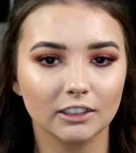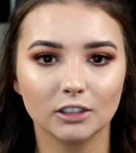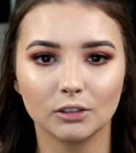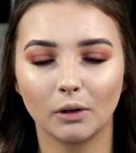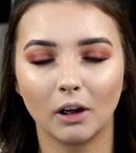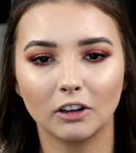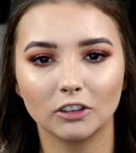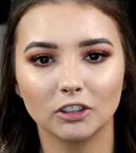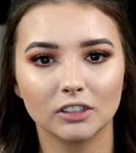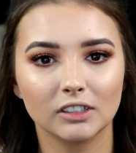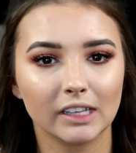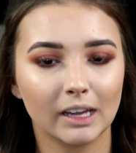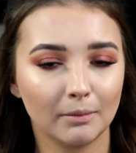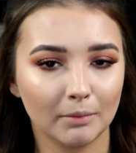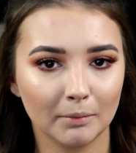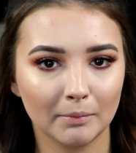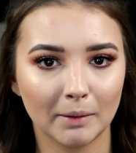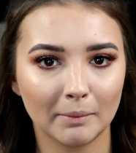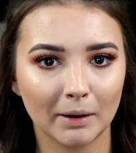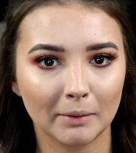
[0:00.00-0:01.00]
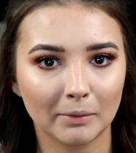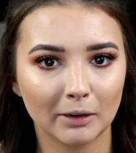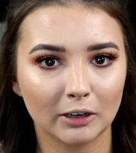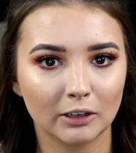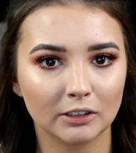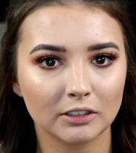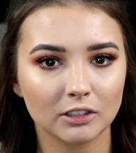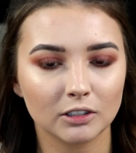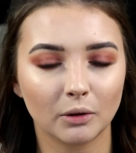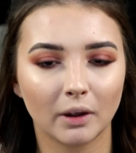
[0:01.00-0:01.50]
so I'll just keep them in my
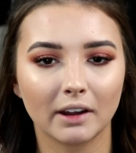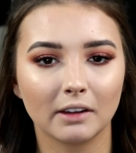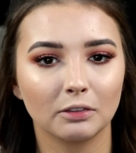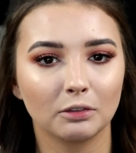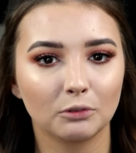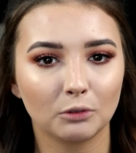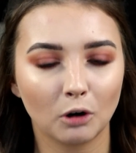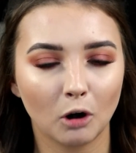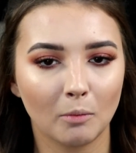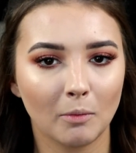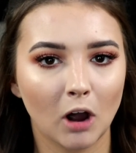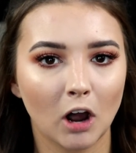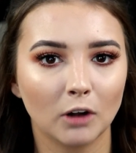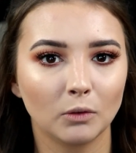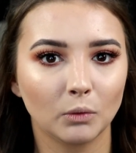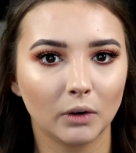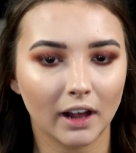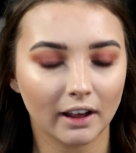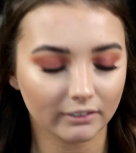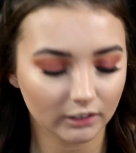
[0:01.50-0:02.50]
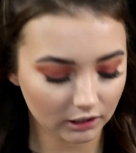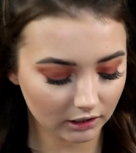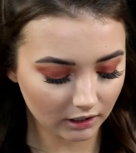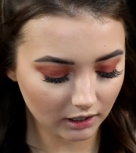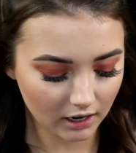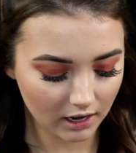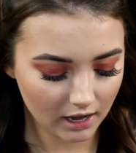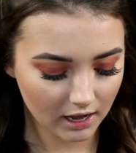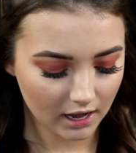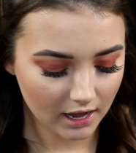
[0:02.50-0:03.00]
purse so I can throw them on
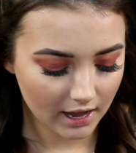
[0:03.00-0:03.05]
whenever.